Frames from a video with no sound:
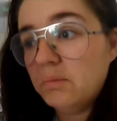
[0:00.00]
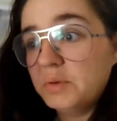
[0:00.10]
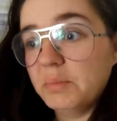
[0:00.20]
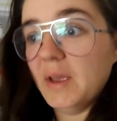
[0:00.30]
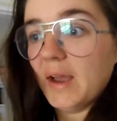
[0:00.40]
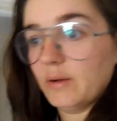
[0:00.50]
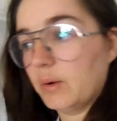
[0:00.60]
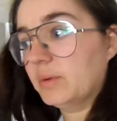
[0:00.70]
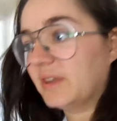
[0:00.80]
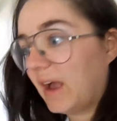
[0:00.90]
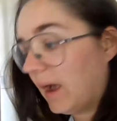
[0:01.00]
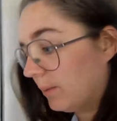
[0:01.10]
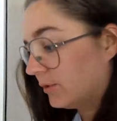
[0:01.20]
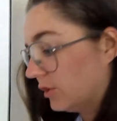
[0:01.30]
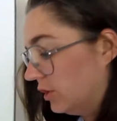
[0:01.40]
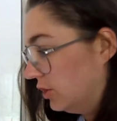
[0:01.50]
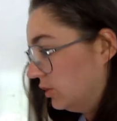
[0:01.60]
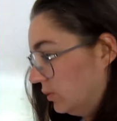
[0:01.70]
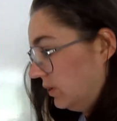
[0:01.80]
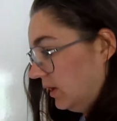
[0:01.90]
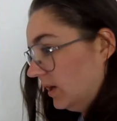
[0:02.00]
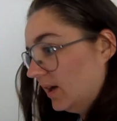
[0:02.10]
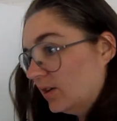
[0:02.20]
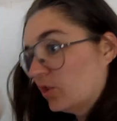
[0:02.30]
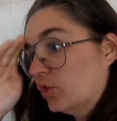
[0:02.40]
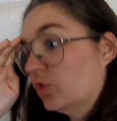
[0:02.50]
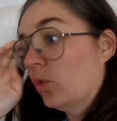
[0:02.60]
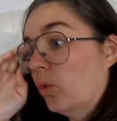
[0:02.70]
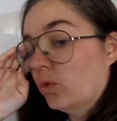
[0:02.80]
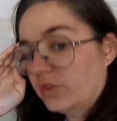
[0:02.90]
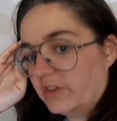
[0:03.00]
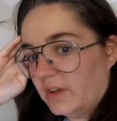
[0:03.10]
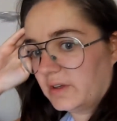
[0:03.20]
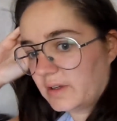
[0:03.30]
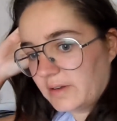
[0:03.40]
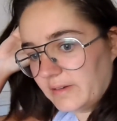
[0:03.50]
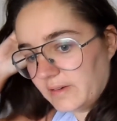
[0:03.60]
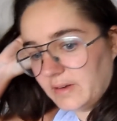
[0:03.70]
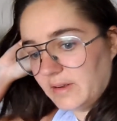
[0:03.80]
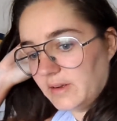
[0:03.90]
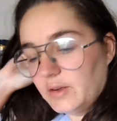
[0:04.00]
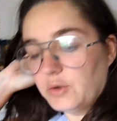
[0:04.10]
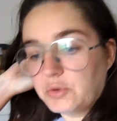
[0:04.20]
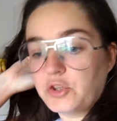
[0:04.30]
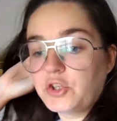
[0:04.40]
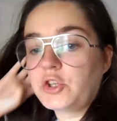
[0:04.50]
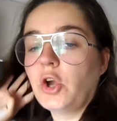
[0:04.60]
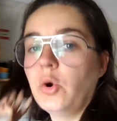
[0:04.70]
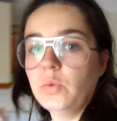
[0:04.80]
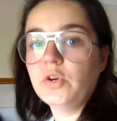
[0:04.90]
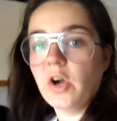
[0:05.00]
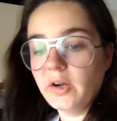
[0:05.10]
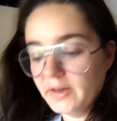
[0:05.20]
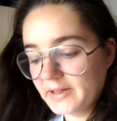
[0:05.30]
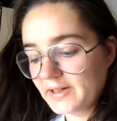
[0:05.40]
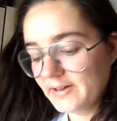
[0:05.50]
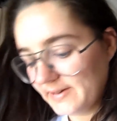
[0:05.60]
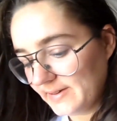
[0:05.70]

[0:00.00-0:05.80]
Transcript: wiped me out. I was absolutely exhausted. So tired.